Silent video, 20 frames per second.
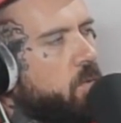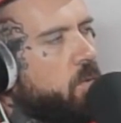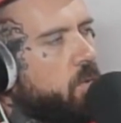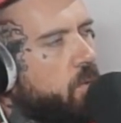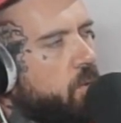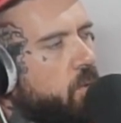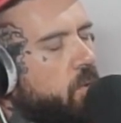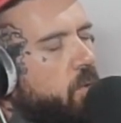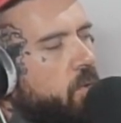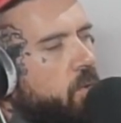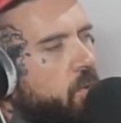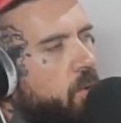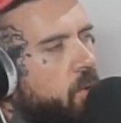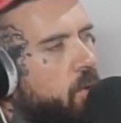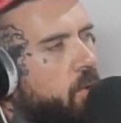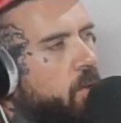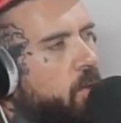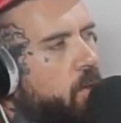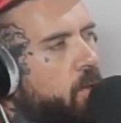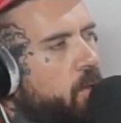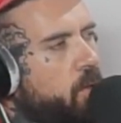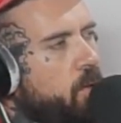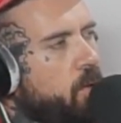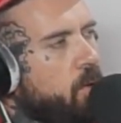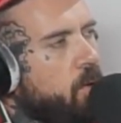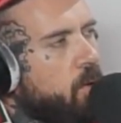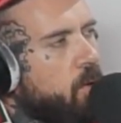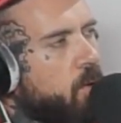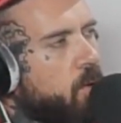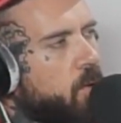
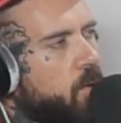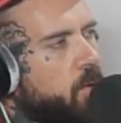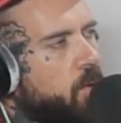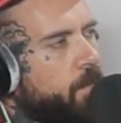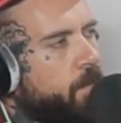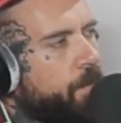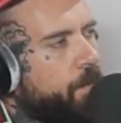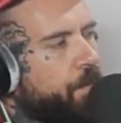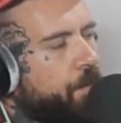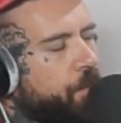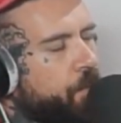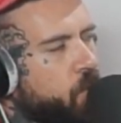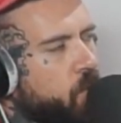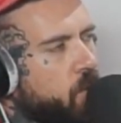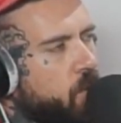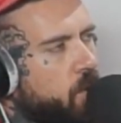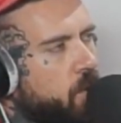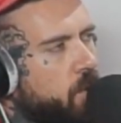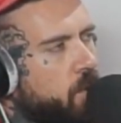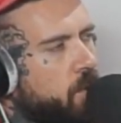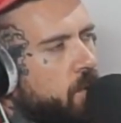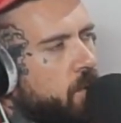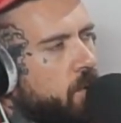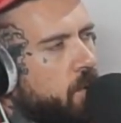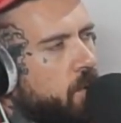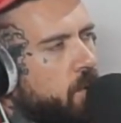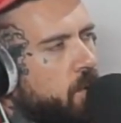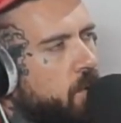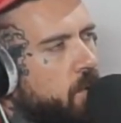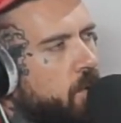
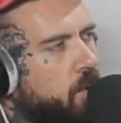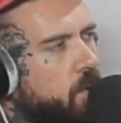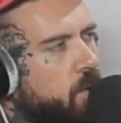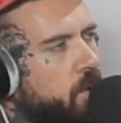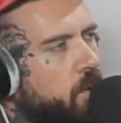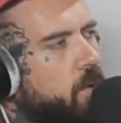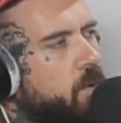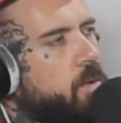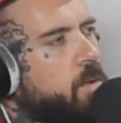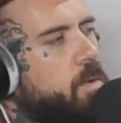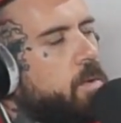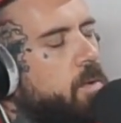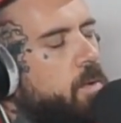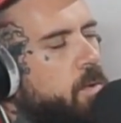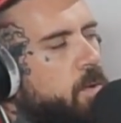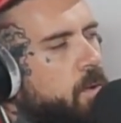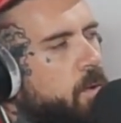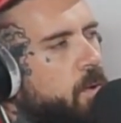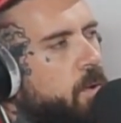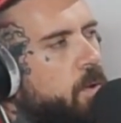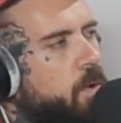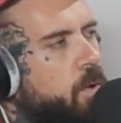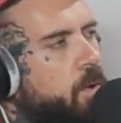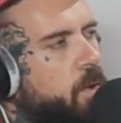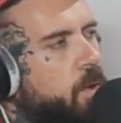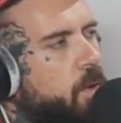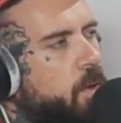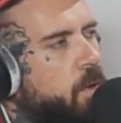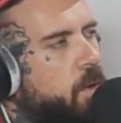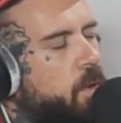
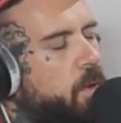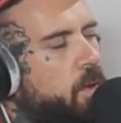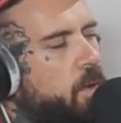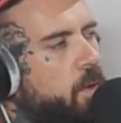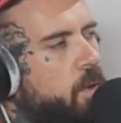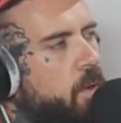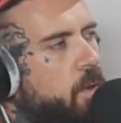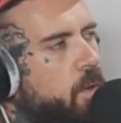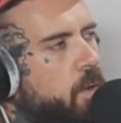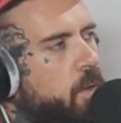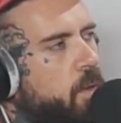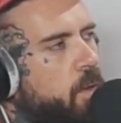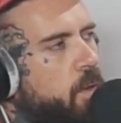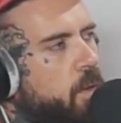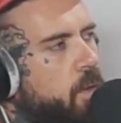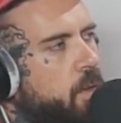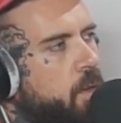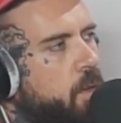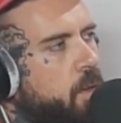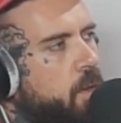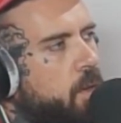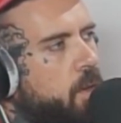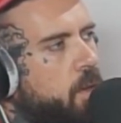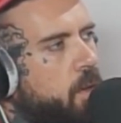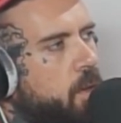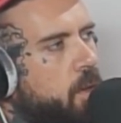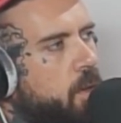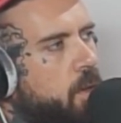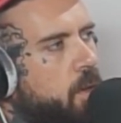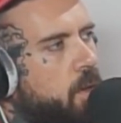
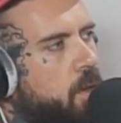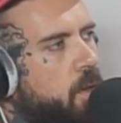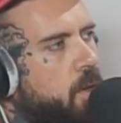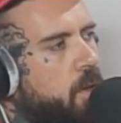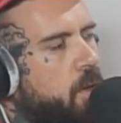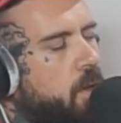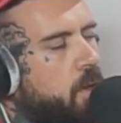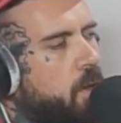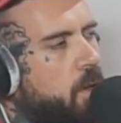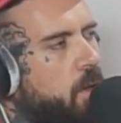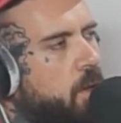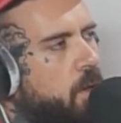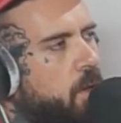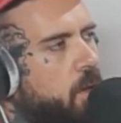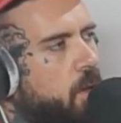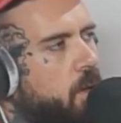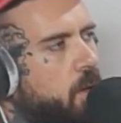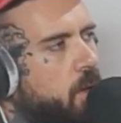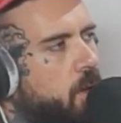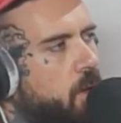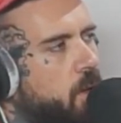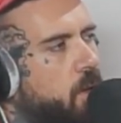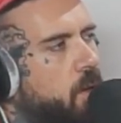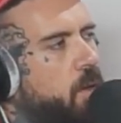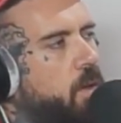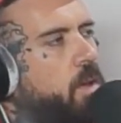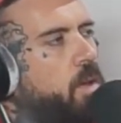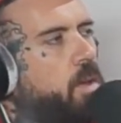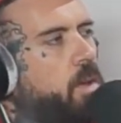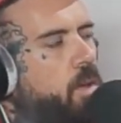
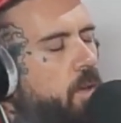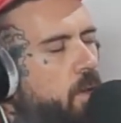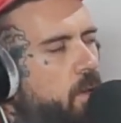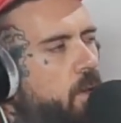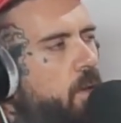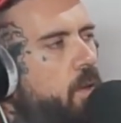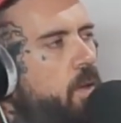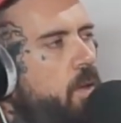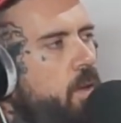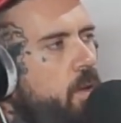(silent)